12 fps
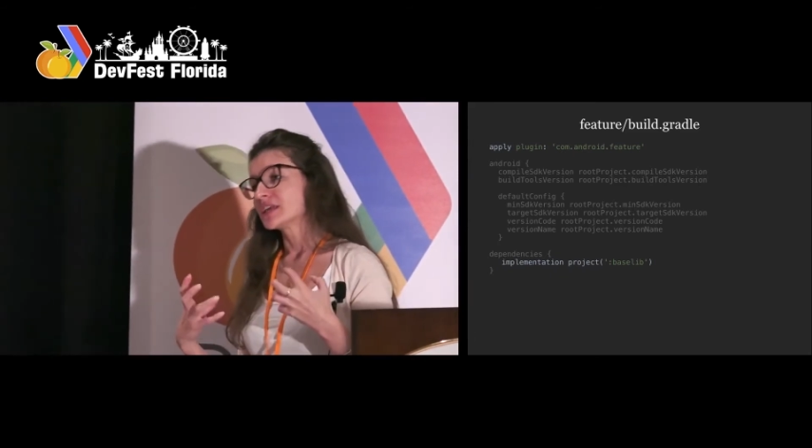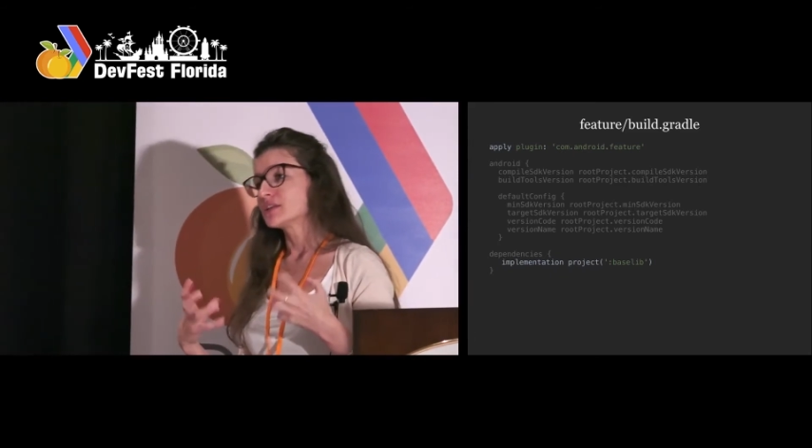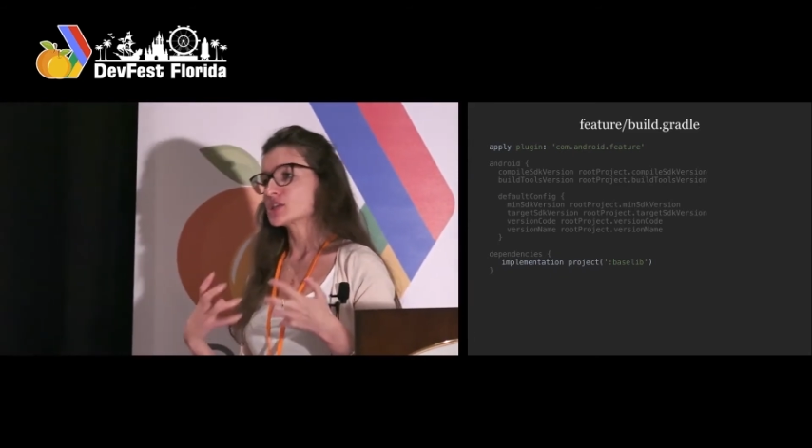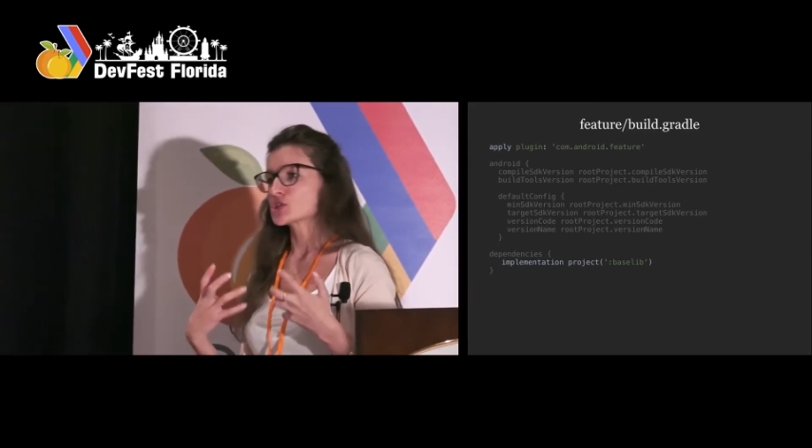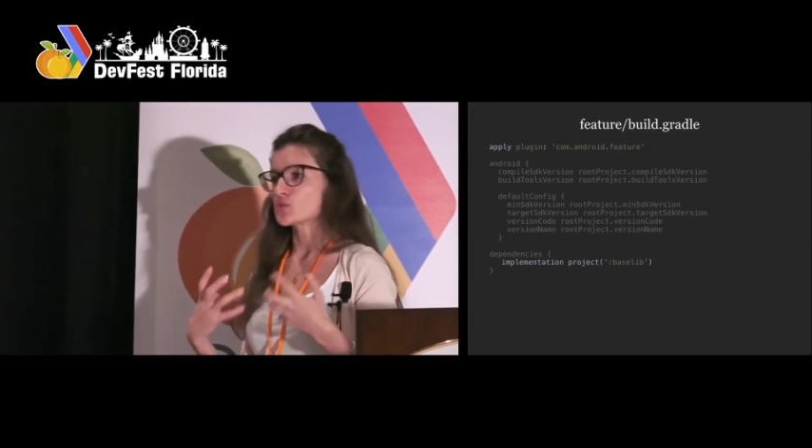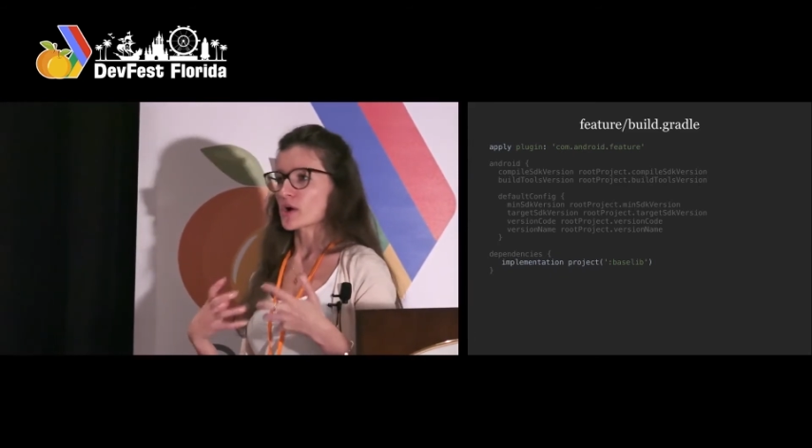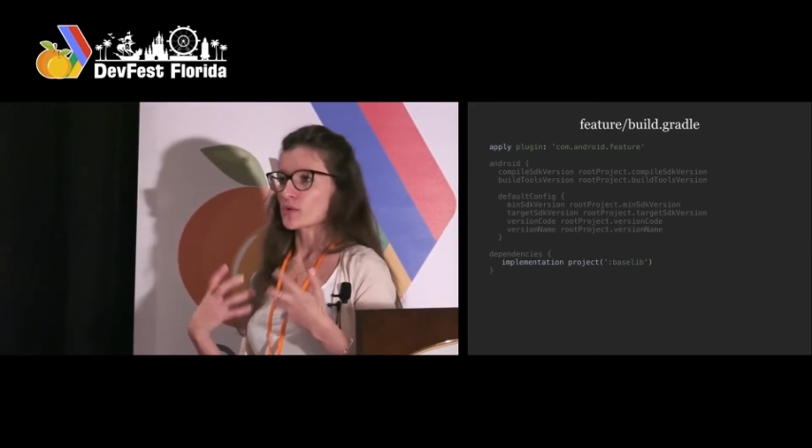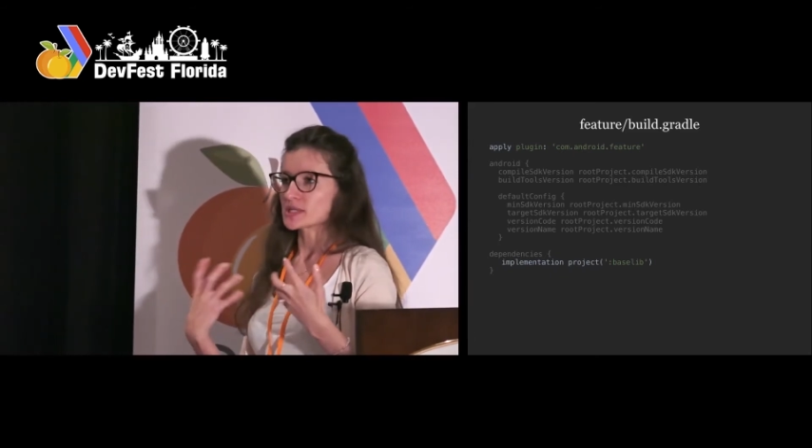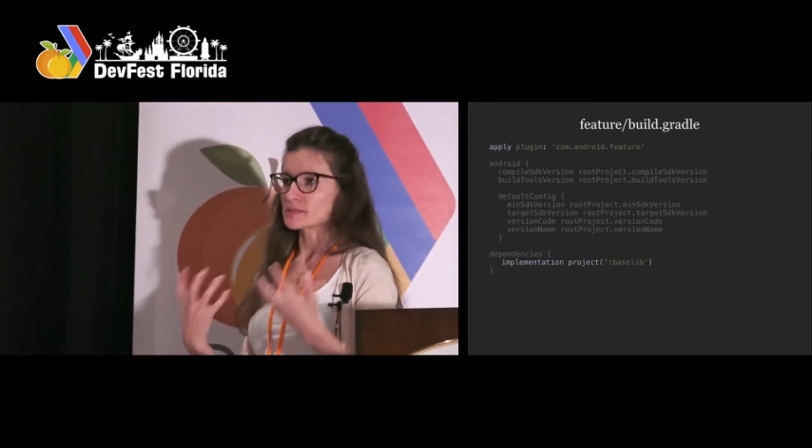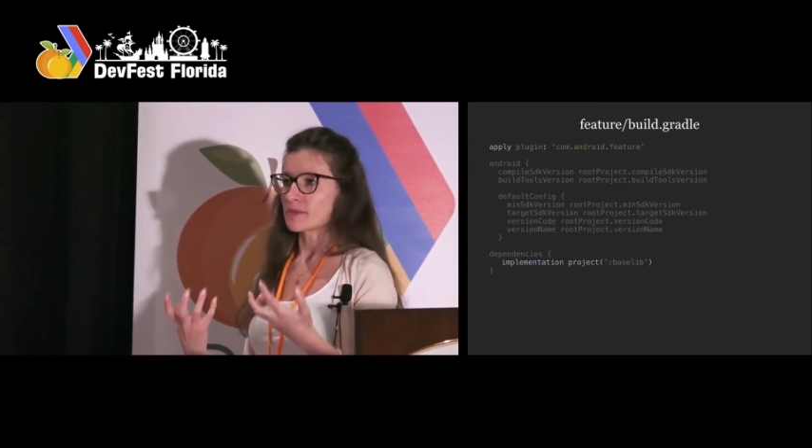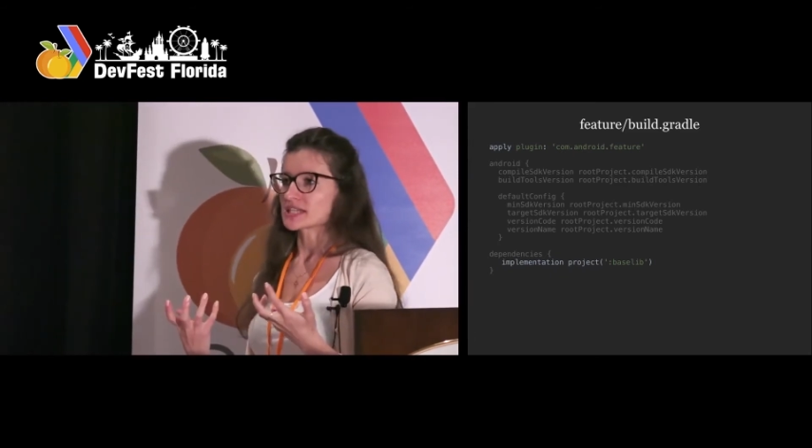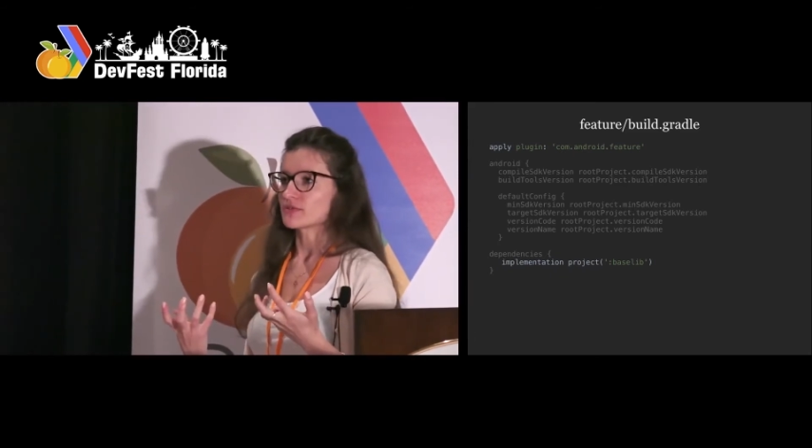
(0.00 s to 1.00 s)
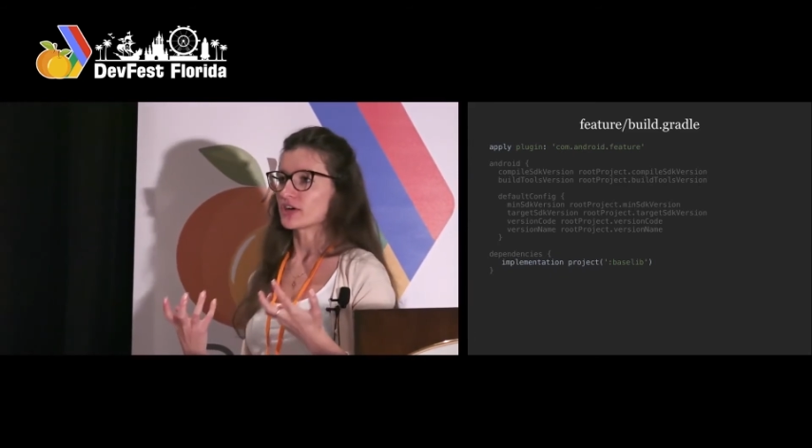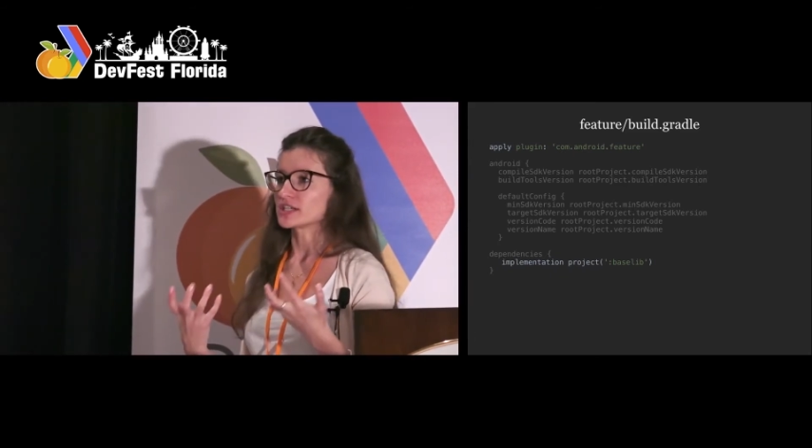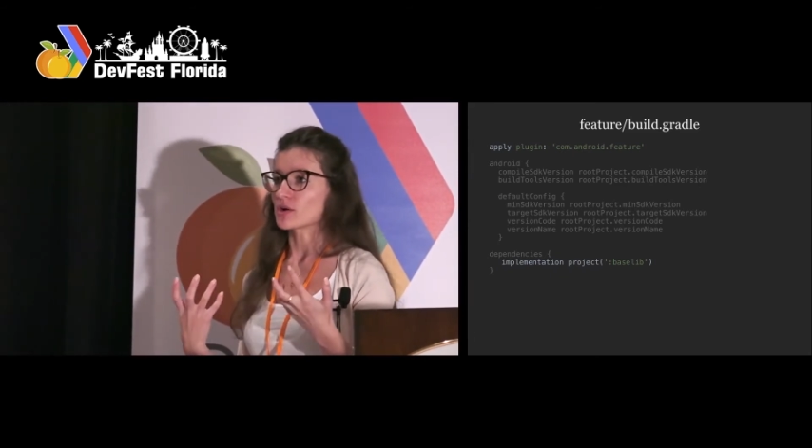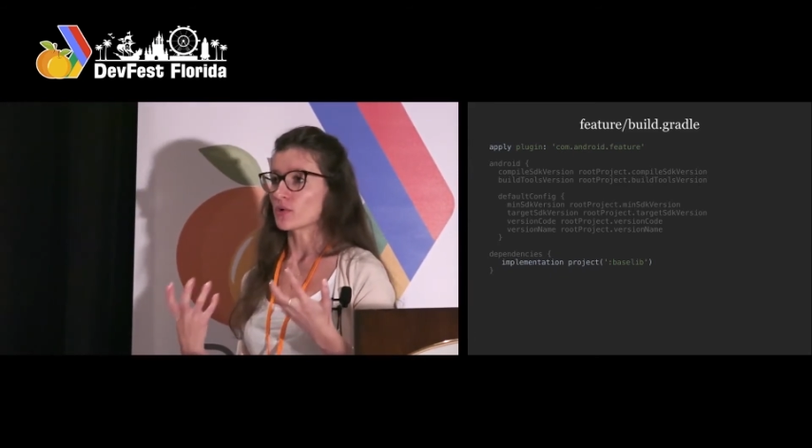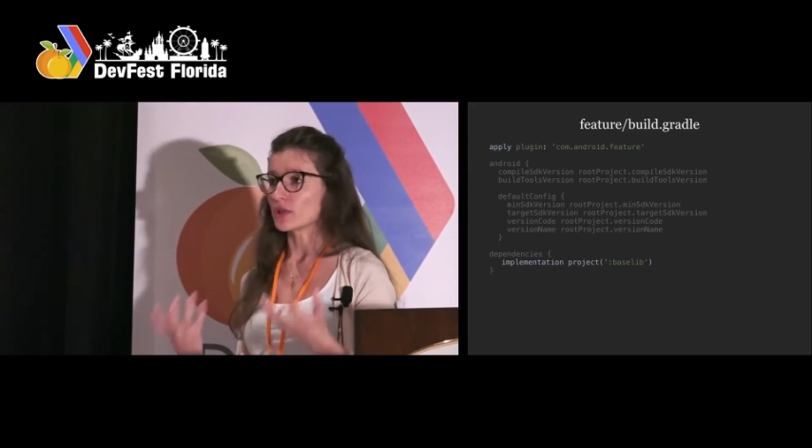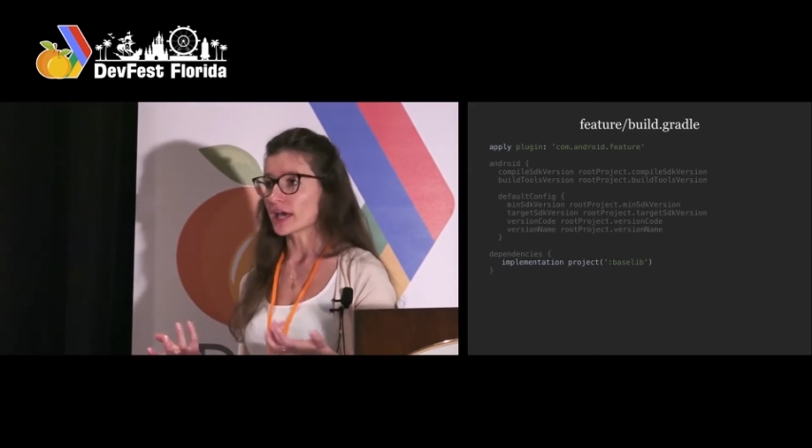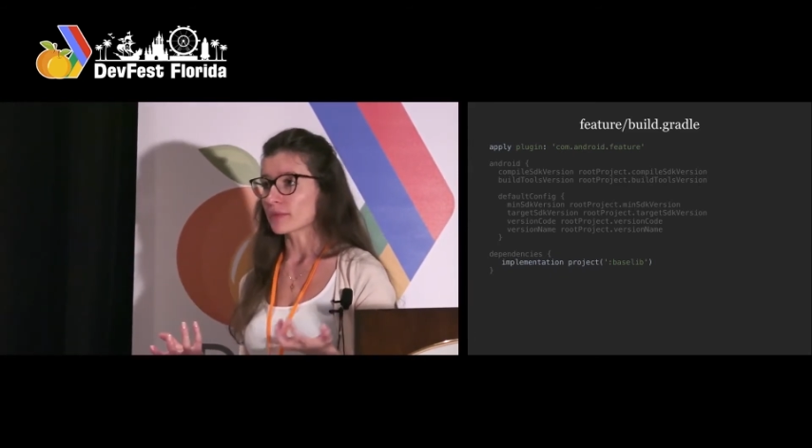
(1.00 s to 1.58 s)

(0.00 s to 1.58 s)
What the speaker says: This is where we specified our